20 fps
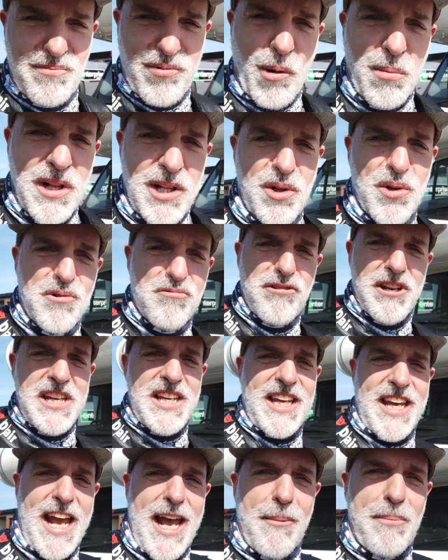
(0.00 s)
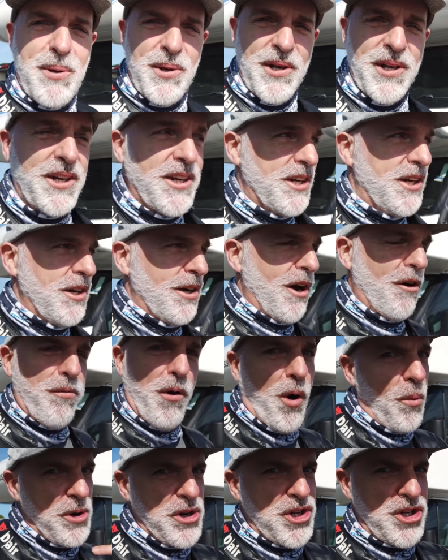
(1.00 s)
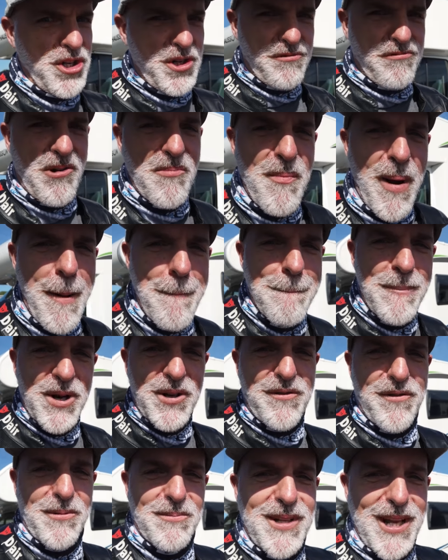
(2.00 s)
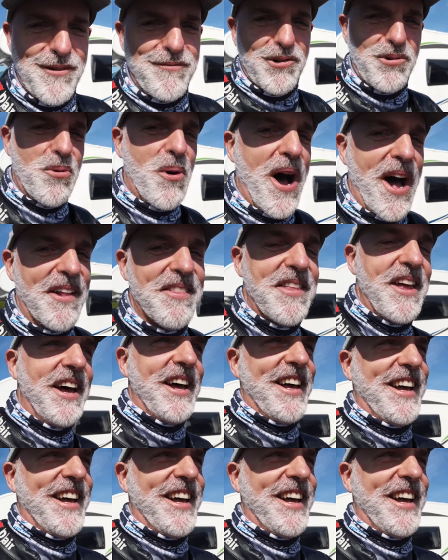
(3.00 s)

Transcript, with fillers: Probably a little recap of what we should have remembered from level one.